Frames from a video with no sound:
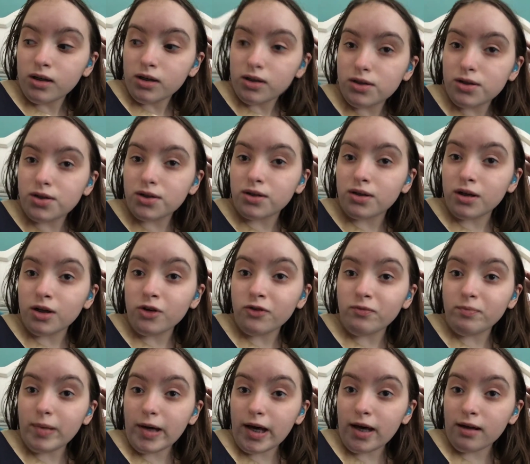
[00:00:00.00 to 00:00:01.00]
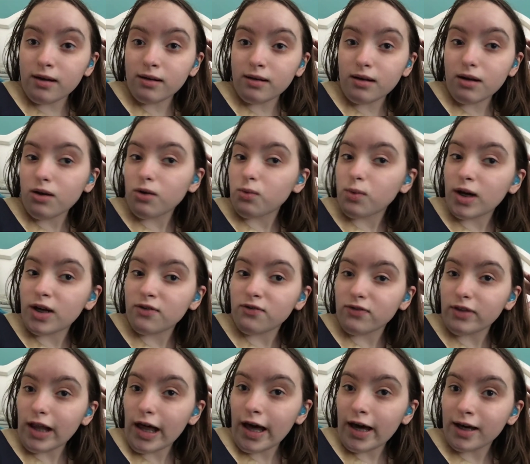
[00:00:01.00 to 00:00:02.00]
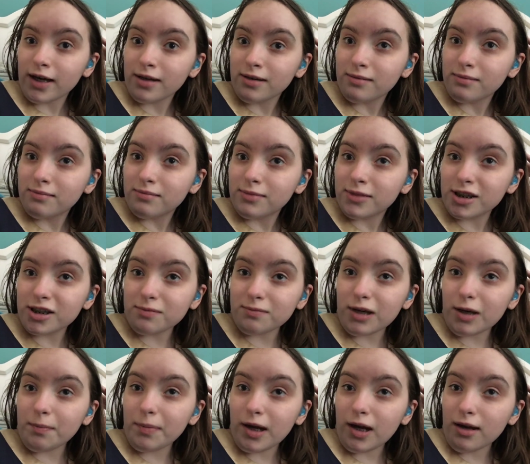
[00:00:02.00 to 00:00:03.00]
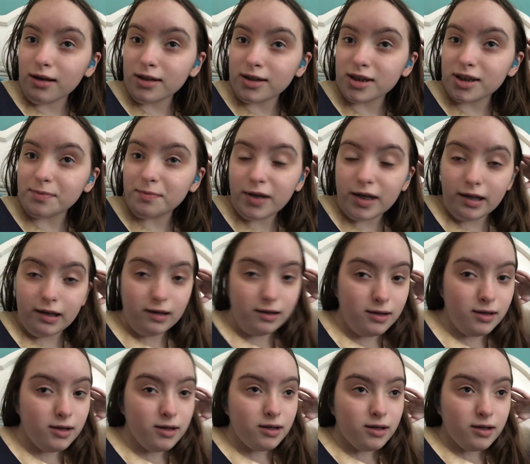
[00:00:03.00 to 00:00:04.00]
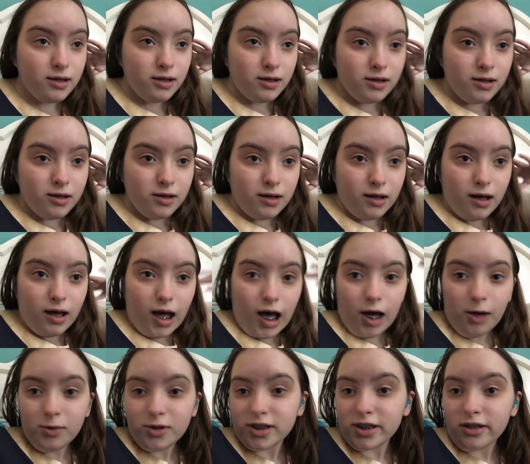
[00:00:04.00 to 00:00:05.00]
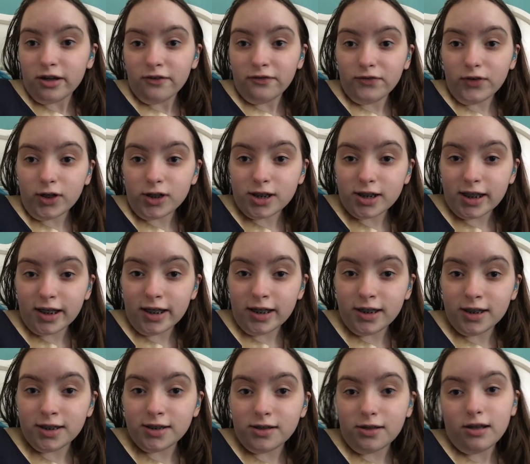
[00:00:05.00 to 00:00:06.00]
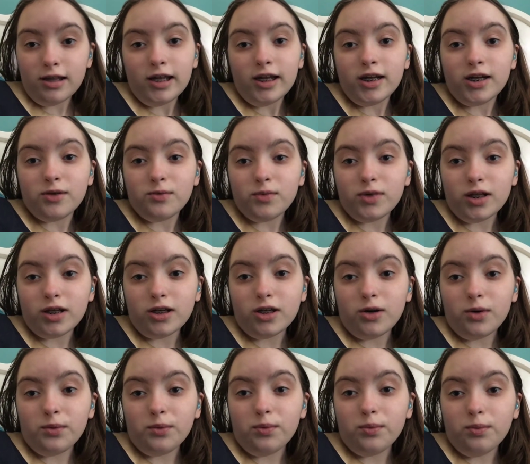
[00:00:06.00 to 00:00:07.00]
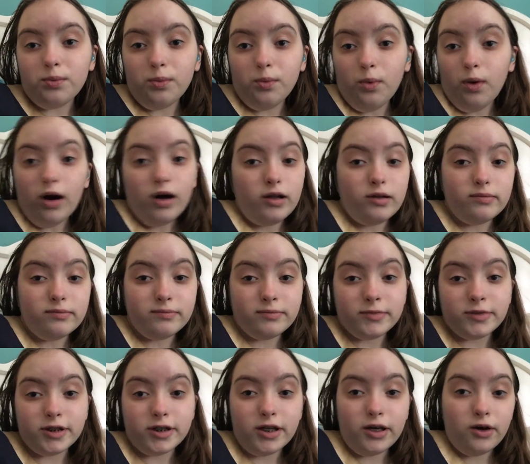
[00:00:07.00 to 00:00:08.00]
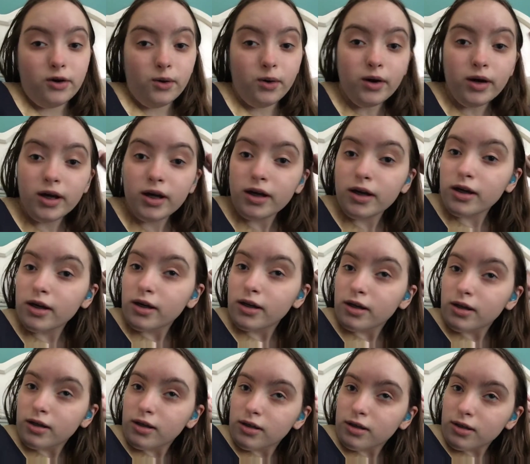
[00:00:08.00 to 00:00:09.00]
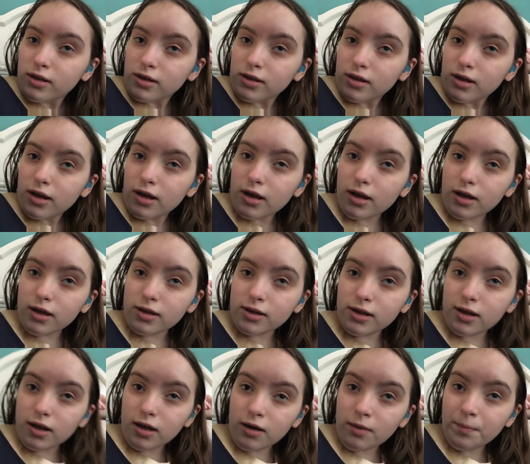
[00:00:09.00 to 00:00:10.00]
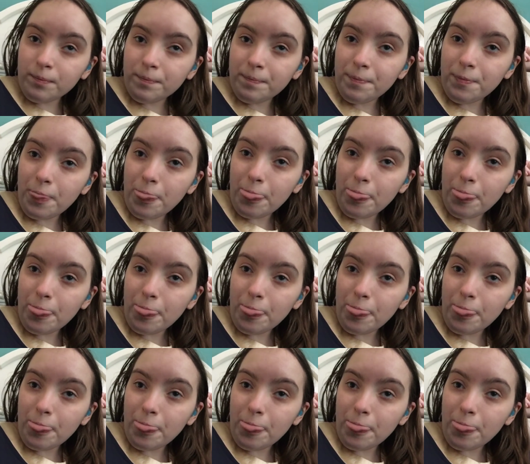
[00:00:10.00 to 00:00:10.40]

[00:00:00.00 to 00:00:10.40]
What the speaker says: should have been a red flag to my parents, but I was their first kid, so they didn't really know what to do. And